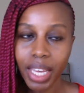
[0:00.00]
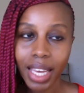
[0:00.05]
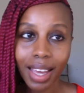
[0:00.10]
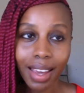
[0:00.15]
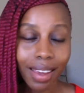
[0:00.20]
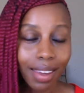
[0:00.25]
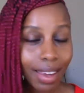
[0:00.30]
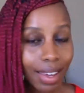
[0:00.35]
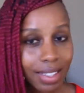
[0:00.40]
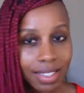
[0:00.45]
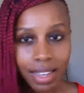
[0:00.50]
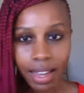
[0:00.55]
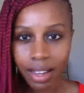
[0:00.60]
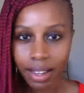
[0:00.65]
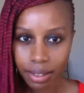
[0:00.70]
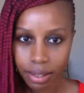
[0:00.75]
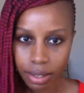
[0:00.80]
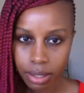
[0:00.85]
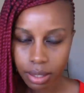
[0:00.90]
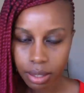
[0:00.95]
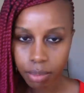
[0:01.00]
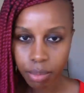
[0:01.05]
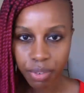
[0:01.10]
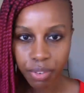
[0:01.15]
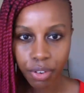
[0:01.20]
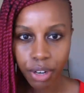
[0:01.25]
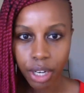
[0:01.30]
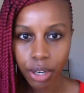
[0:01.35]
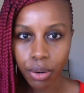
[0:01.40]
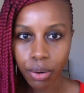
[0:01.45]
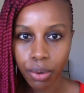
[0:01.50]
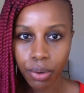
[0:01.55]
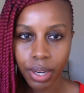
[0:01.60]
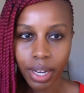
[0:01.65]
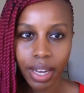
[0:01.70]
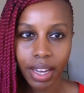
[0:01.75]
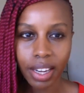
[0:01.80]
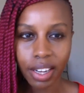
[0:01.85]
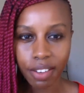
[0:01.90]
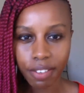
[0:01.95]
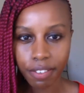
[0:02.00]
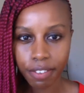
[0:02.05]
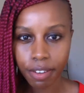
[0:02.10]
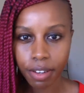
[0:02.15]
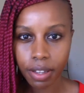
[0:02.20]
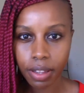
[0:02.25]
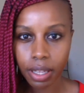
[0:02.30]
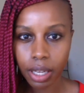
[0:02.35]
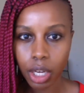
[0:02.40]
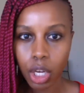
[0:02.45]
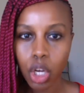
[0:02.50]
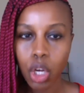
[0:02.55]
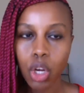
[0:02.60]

Here is a hint before I go any further.